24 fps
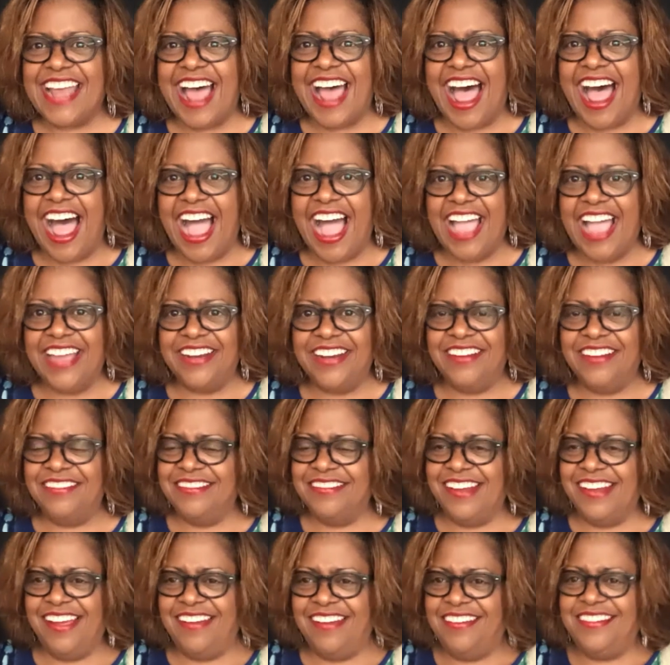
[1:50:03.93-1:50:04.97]
I don't
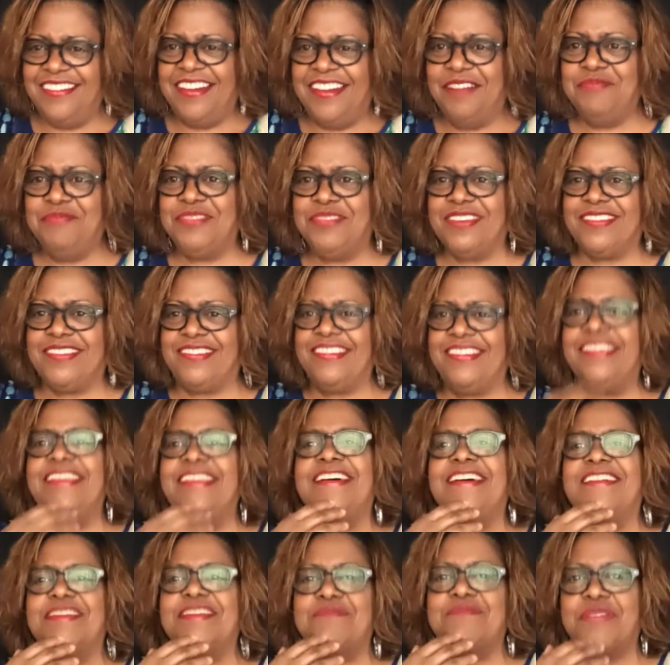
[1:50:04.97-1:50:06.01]
know. I'm just, you
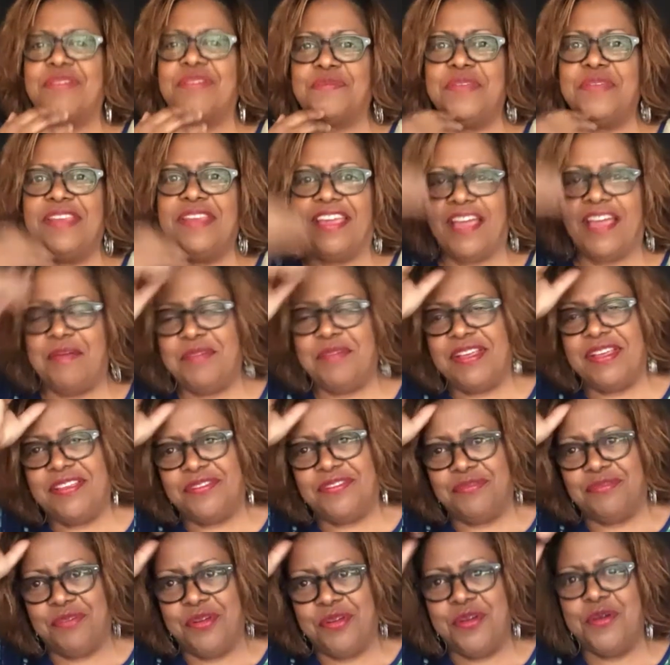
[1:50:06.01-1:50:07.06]
know, he wants me to come to
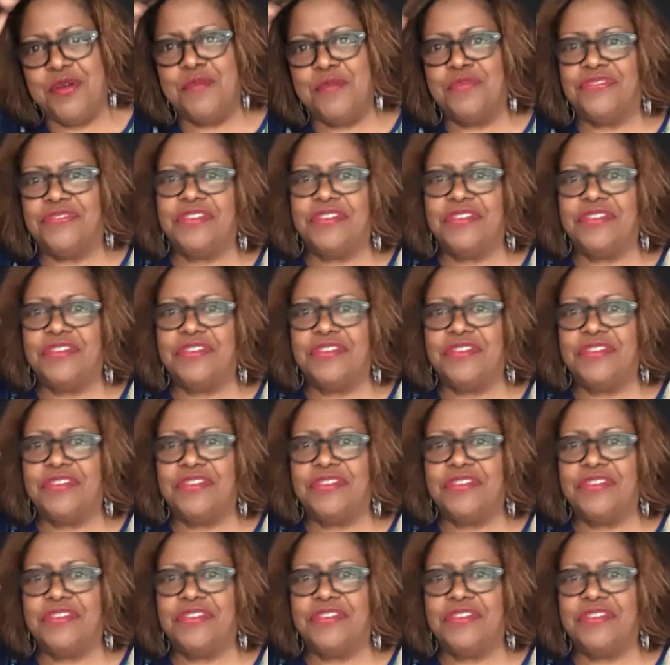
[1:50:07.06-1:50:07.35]
his room.